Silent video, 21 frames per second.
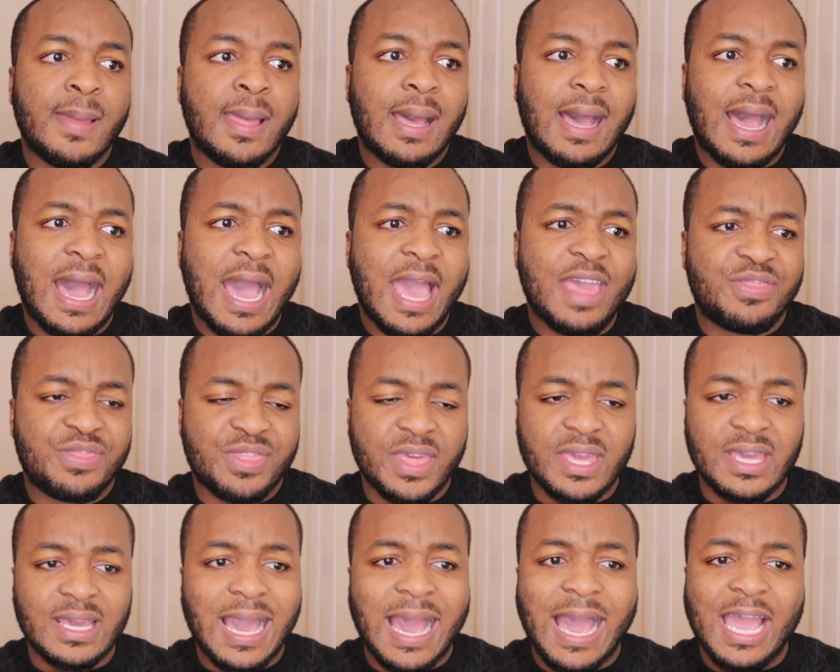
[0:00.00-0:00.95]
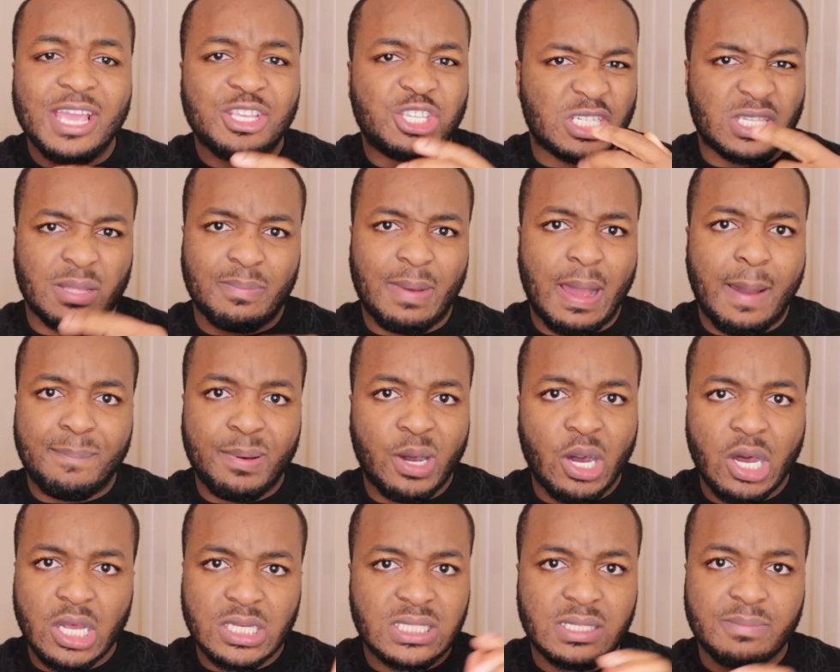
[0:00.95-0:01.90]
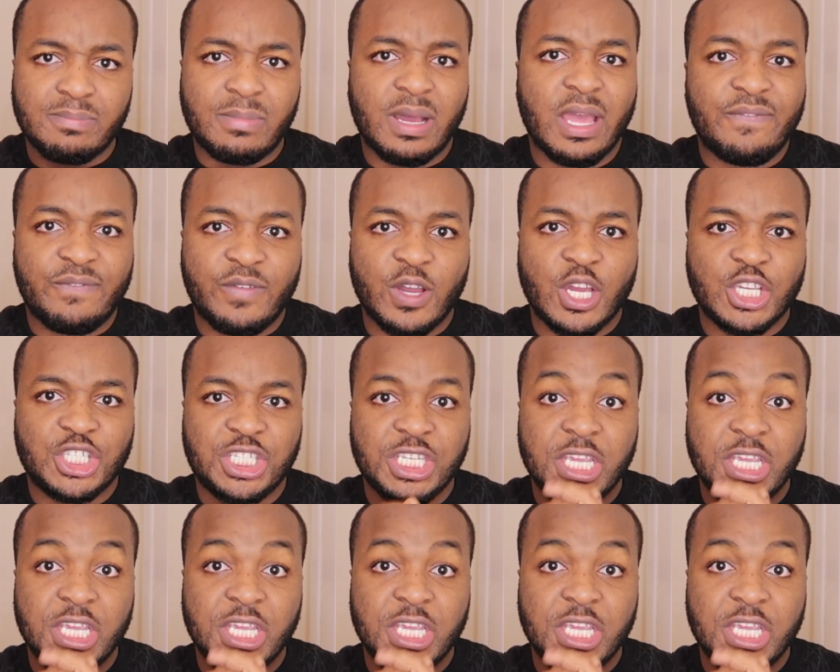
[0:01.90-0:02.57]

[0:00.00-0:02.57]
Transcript: I think I just about passed my first